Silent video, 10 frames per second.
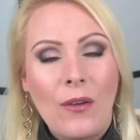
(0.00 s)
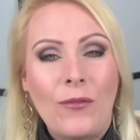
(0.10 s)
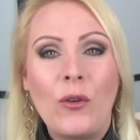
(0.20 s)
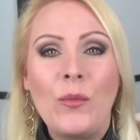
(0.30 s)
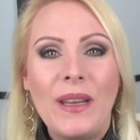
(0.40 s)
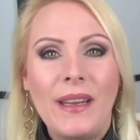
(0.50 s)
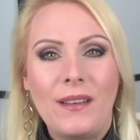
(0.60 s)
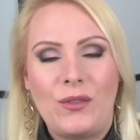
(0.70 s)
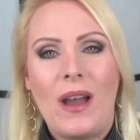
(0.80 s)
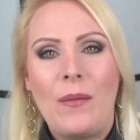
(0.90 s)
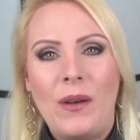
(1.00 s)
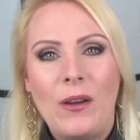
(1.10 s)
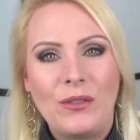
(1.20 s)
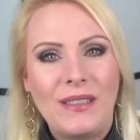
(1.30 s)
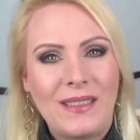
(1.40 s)
for me to
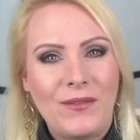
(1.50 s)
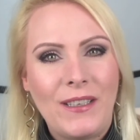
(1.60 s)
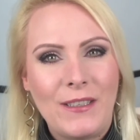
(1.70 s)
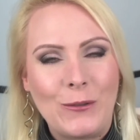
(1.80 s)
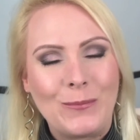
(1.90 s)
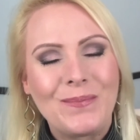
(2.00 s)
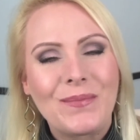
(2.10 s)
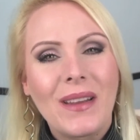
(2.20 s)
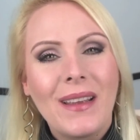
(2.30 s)
upload this video.